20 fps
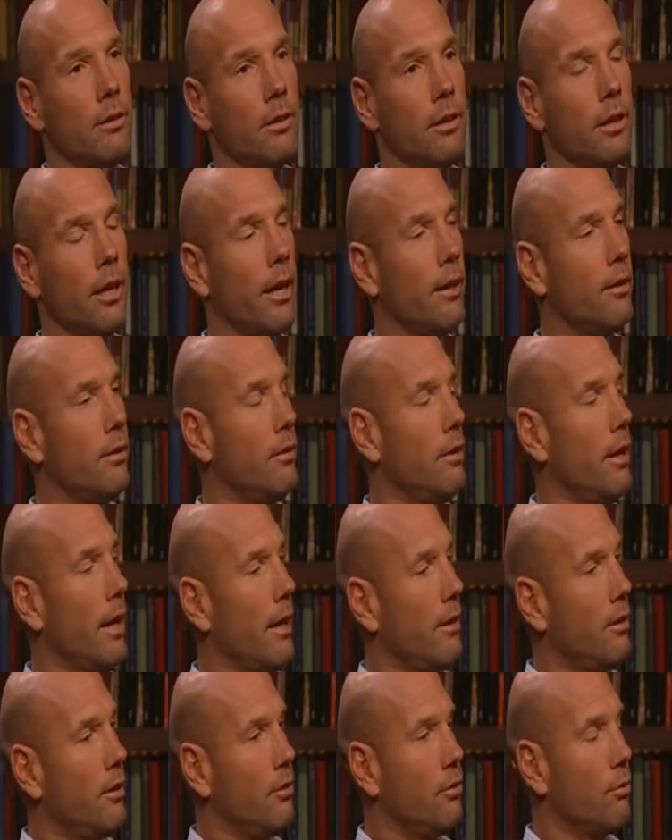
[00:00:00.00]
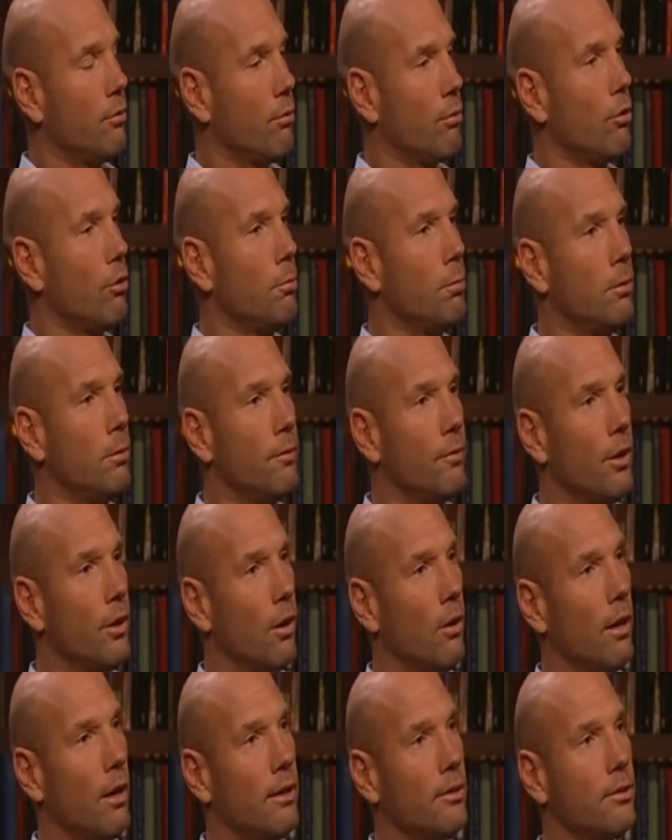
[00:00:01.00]
You had this group of
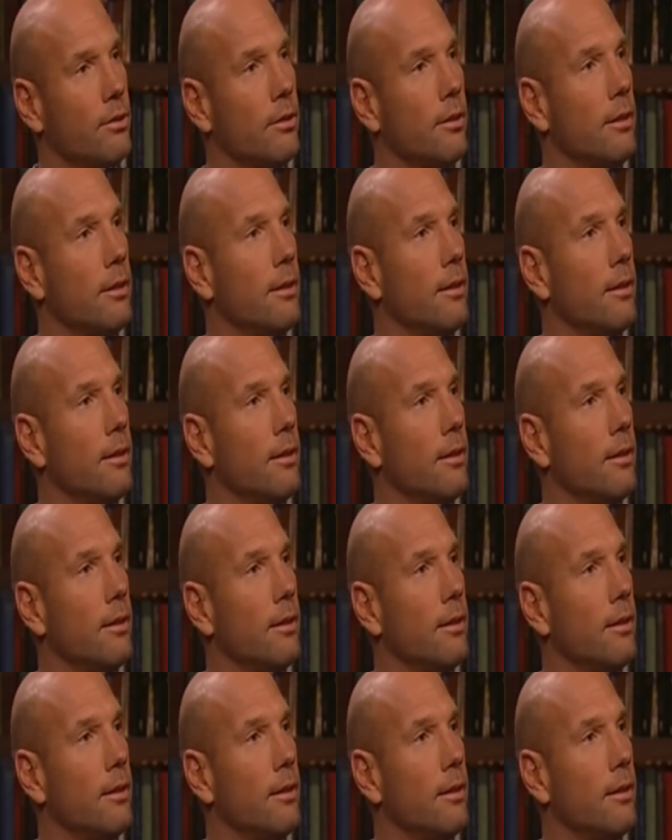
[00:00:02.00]
guys